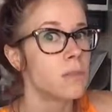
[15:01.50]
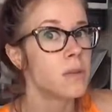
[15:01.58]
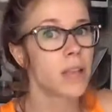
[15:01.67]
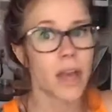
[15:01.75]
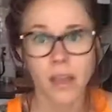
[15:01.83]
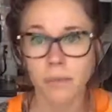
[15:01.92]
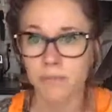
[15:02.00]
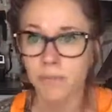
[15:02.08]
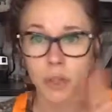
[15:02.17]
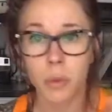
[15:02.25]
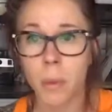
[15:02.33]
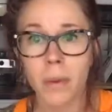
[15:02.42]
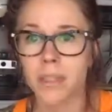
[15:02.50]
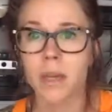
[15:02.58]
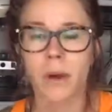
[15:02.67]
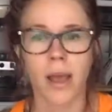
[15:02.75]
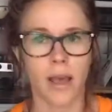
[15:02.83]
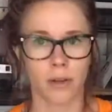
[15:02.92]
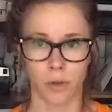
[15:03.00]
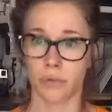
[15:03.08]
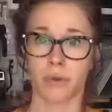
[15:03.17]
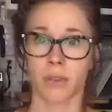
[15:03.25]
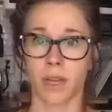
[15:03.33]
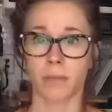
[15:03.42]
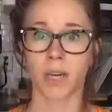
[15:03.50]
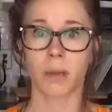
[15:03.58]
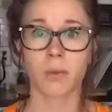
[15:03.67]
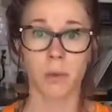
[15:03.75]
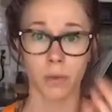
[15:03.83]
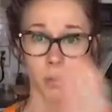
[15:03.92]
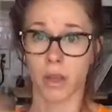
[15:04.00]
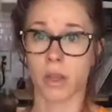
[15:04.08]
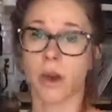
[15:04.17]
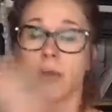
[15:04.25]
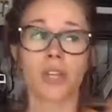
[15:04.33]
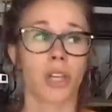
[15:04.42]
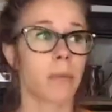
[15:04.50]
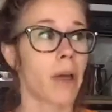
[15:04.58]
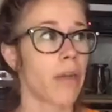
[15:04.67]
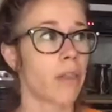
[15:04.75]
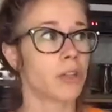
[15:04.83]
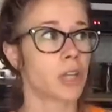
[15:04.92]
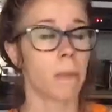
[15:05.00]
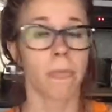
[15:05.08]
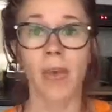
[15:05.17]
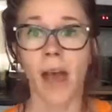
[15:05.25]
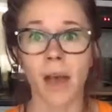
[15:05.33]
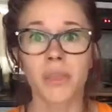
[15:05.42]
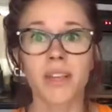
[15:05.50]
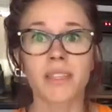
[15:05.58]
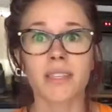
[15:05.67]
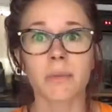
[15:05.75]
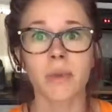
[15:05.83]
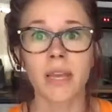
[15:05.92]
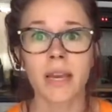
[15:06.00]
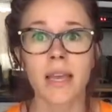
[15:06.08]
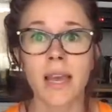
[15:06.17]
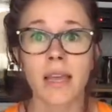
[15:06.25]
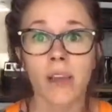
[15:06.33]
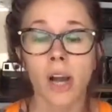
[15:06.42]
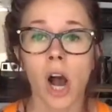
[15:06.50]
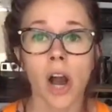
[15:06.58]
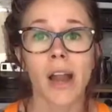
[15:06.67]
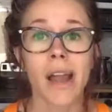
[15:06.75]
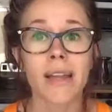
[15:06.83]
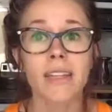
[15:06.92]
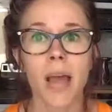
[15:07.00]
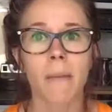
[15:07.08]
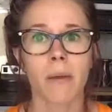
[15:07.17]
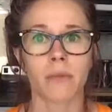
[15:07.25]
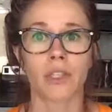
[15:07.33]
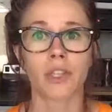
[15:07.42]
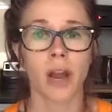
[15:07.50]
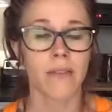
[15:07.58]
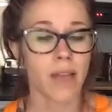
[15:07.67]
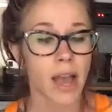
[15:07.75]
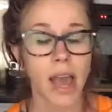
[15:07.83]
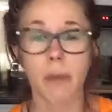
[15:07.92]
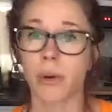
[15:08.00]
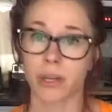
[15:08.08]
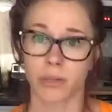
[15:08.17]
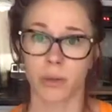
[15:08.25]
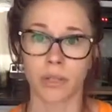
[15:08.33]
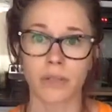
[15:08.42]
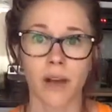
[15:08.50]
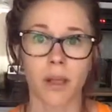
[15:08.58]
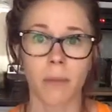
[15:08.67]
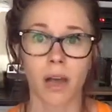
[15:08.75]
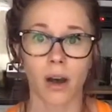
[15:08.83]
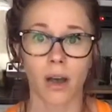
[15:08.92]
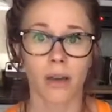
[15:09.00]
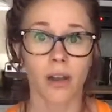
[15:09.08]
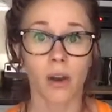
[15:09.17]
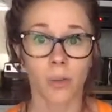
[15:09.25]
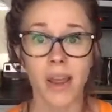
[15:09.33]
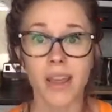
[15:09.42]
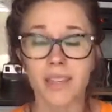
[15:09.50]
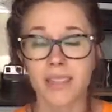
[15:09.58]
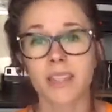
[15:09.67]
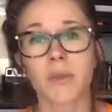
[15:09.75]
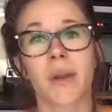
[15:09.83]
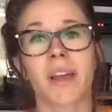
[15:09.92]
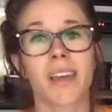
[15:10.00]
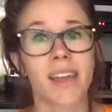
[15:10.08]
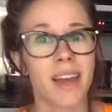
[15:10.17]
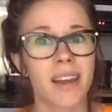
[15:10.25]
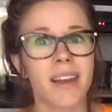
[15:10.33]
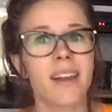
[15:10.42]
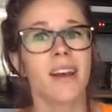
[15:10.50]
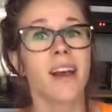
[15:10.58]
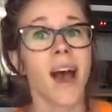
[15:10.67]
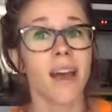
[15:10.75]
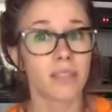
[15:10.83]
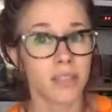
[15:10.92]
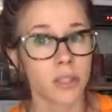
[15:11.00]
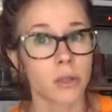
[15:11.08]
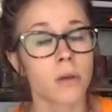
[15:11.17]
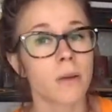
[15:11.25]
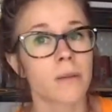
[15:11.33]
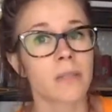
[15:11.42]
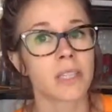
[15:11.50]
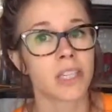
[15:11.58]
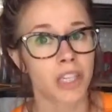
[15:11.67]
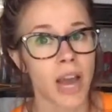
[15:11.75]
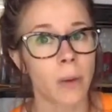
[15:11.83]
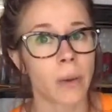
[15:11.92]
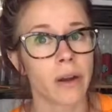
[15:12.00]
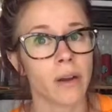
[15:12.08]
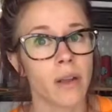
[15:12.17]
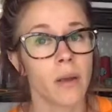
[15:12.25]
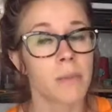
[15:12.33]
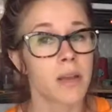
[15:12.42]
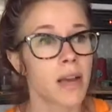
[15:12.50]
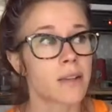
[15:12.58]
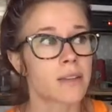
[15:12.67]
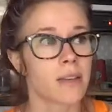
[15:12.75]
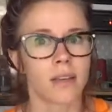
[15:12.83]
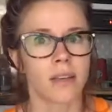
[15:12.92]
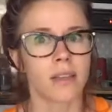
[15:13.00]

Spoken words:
to be, like, super busy when I had 2 full-time jobs, when I was working coaching in my other job. I'd listen to PD in the car. Anytime I was driving, I had personal development on, right? Because that's when I could get it in. I listened to it when I was in the shower, because